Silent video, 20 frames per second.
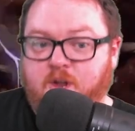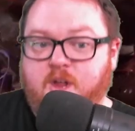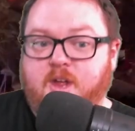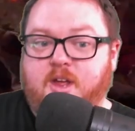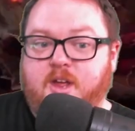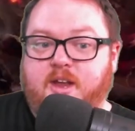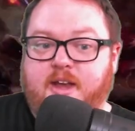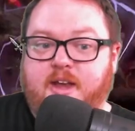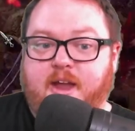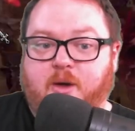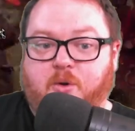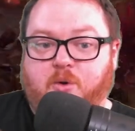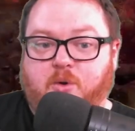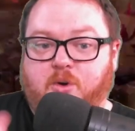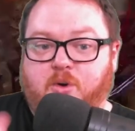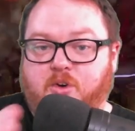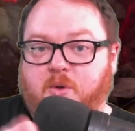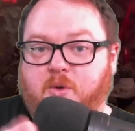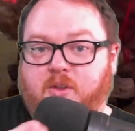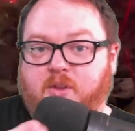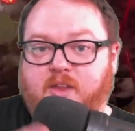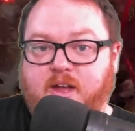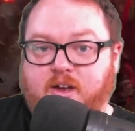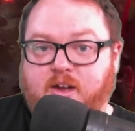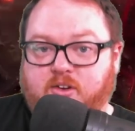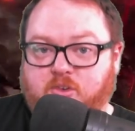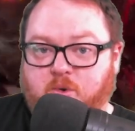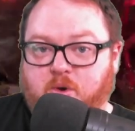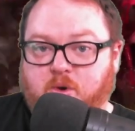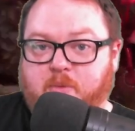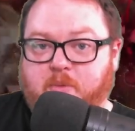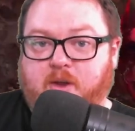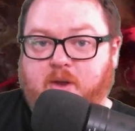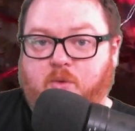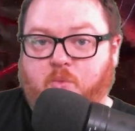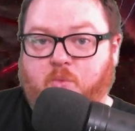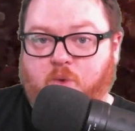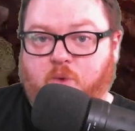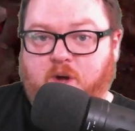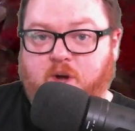Now, in order to unlock Torment 1,